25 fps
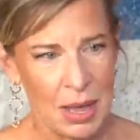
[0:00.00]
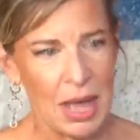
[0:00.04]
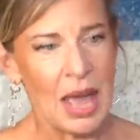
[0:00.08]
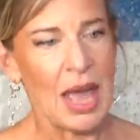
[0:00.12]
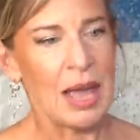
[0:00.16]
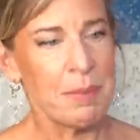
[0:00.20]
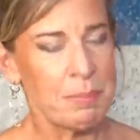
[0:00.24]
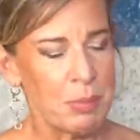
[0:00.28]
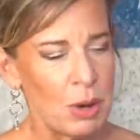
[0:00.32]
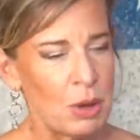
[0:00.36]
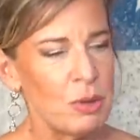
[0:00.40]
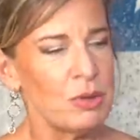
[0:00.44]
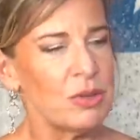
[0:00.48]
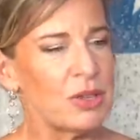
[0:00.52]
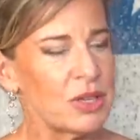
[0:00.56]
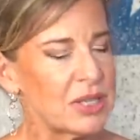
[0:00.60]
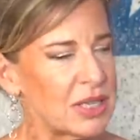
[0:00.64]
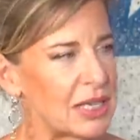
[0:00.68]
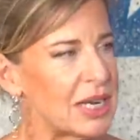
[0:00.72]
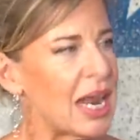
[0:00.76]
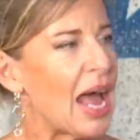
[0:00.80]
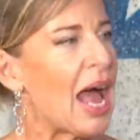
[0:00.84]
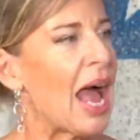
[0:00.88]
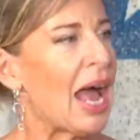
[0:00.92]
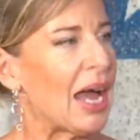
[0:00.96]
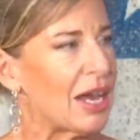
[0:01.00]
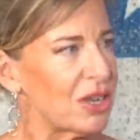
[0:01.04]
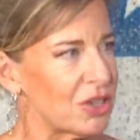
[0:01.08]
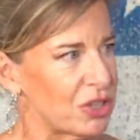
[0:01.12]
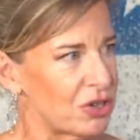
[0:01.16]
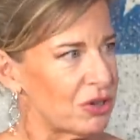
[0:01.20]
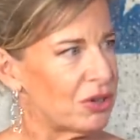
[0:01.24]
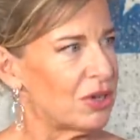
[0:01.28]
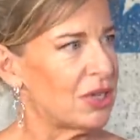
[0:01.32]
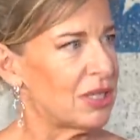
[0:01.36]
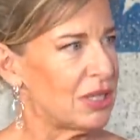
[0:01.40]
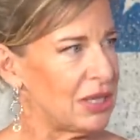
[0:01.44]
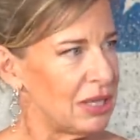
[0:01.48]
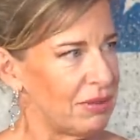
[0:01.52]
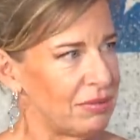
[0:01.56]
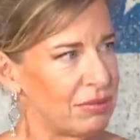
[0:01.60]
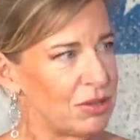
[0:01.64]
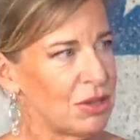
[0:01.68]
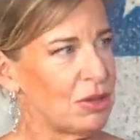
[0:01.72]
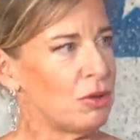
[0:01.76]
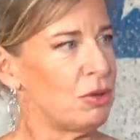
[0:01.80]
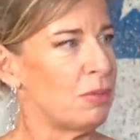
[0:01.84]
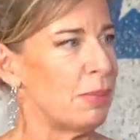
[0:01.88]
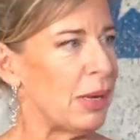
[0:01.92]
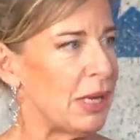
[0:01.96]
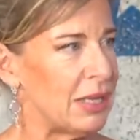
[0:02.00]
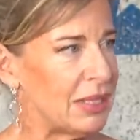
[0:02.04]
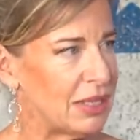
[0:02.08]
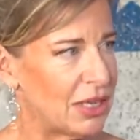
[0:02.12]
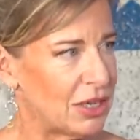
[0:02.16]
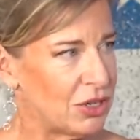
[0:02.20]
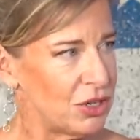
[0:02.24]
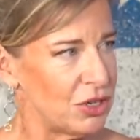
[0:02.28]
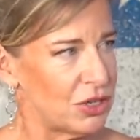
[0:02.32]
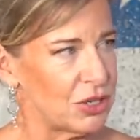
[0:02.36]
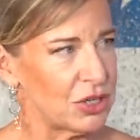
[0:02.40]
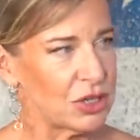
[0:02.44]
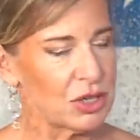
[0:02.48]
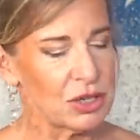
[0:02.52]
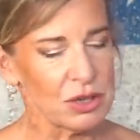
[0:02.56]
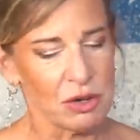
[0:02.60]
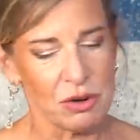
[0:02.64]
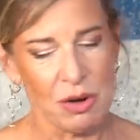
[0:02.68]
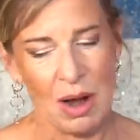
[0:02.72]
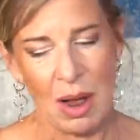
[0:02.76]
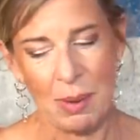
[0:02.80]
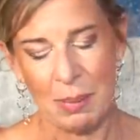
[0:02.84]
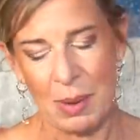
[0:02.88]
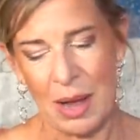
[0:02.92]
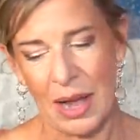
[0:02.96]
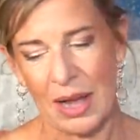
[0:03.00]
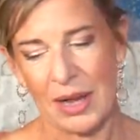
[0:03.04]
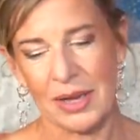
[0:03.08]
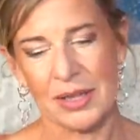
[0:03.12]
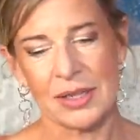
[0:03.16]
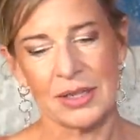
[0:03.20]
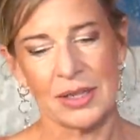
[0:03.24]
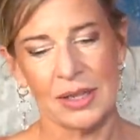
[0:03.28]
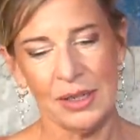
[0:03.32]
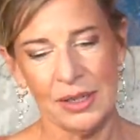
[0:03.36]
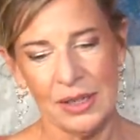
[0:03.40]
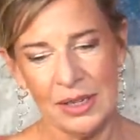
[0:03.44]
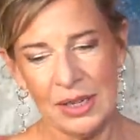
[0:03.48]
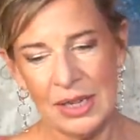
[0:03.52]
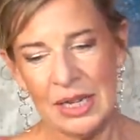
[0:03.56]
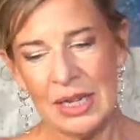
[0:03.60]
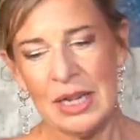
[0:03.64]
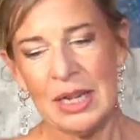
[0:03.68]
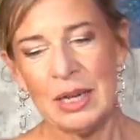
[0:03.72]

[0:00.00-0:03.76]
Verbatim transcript: eh, both as an actress, even though you may say she's a crap actor,